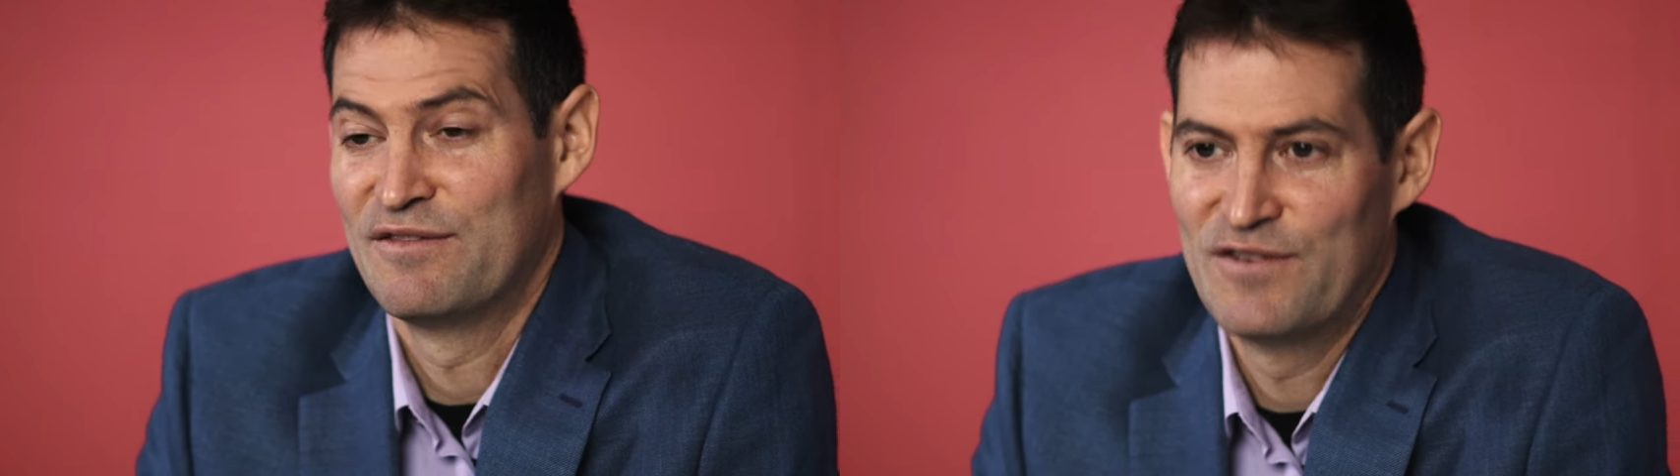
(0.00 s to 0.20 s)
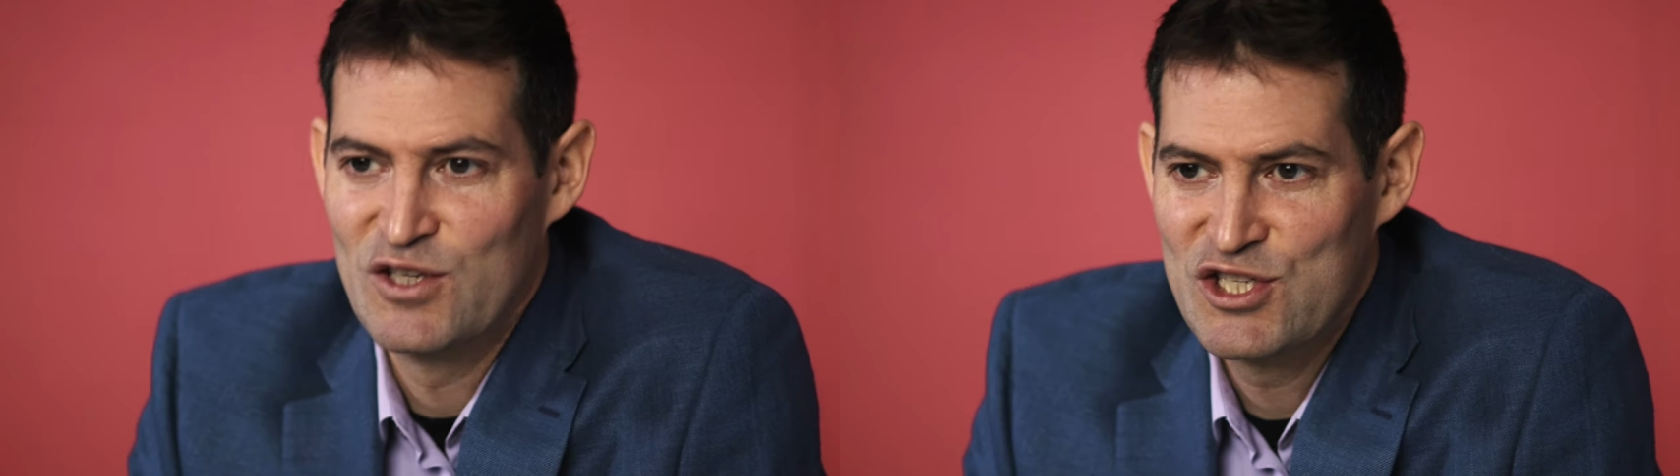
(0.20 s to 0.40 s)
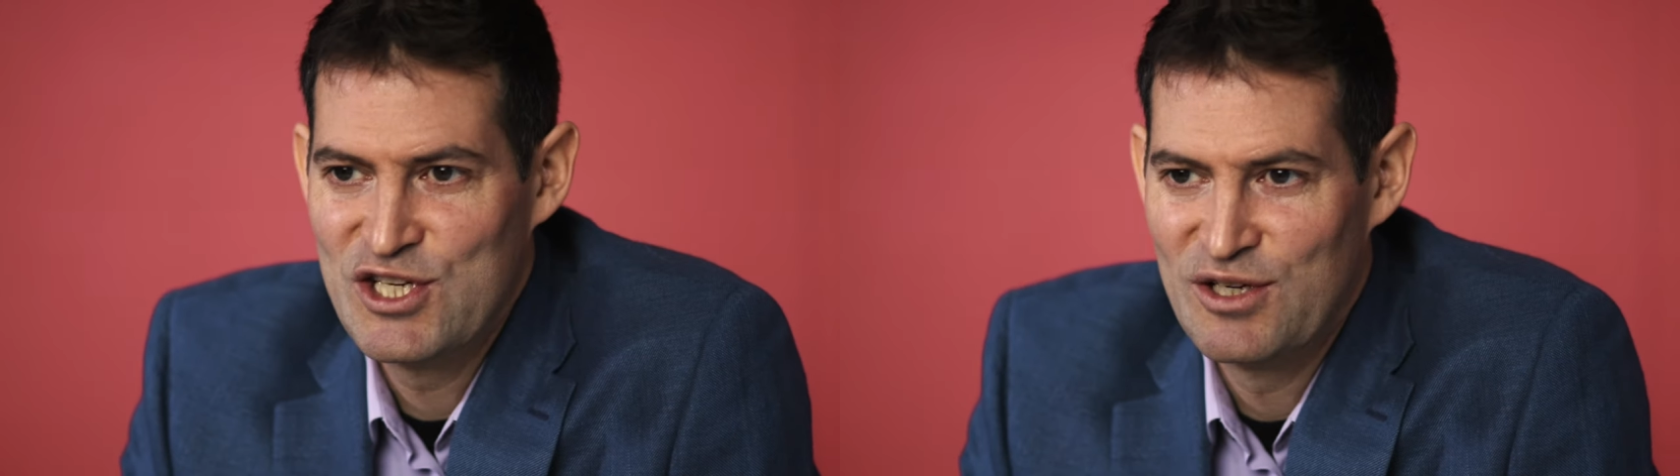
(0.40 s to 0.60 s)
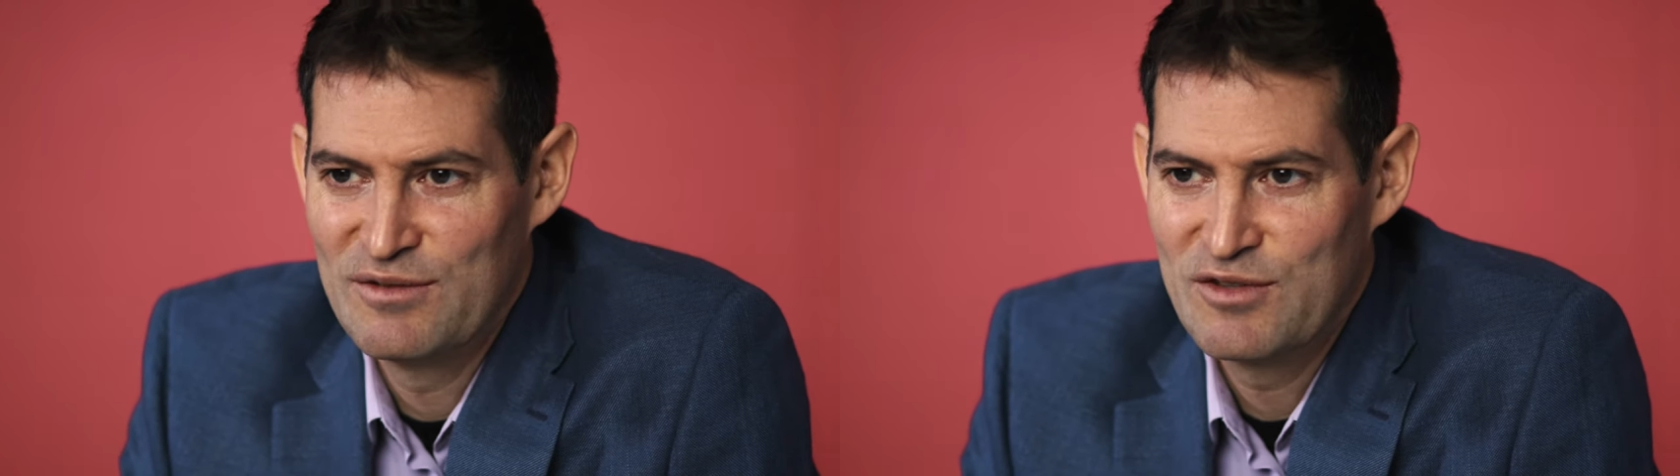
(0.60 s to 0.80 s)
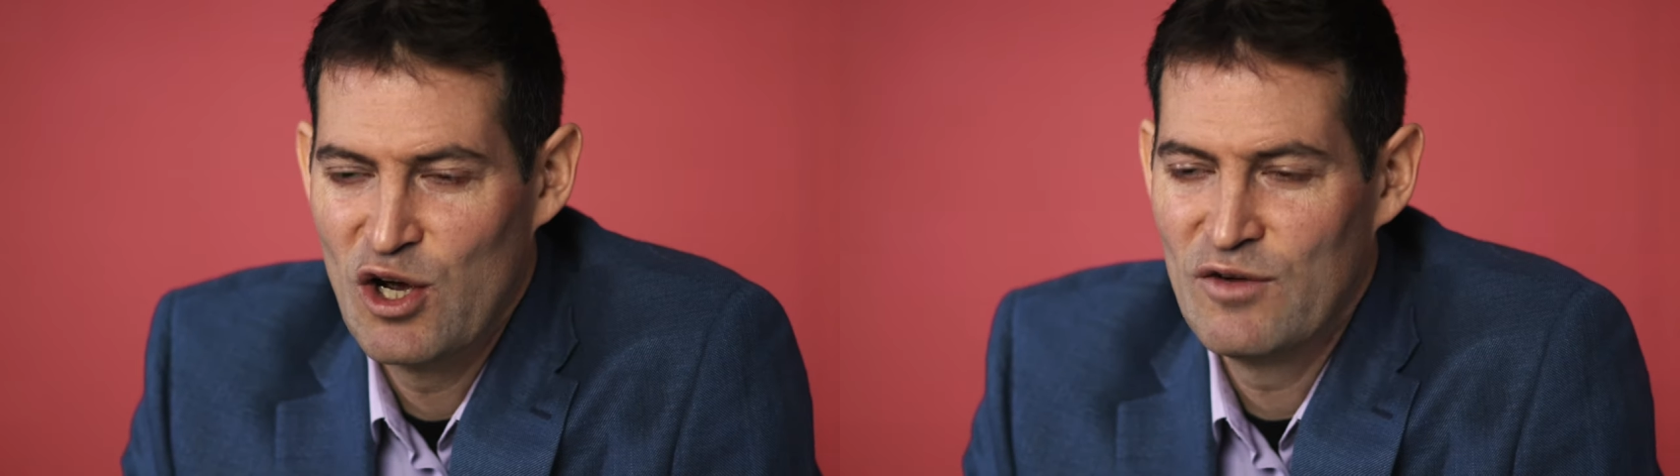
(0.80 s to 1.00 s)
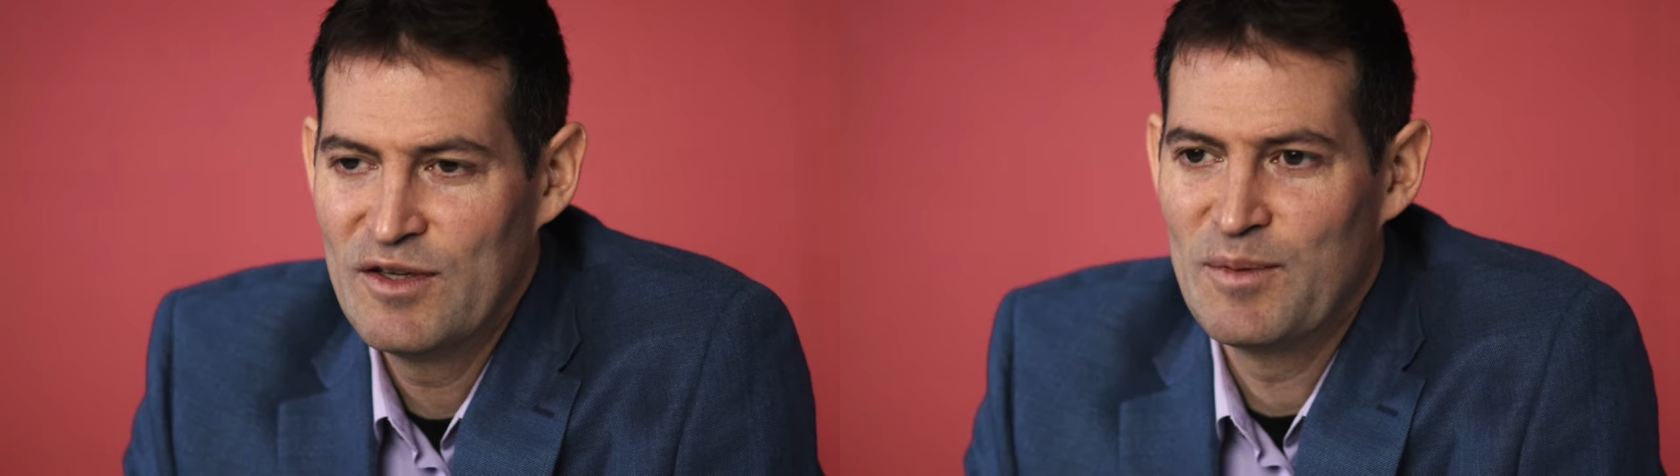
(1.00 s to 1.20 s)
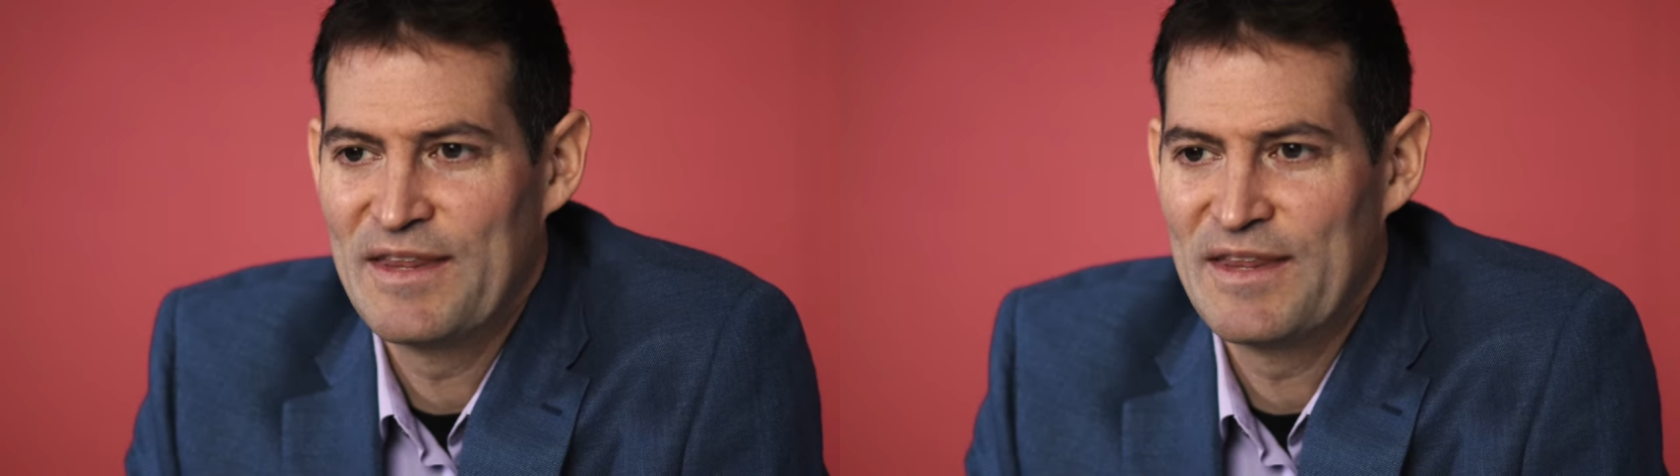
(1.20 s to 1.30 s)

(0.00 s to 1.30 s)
the first year of COVID,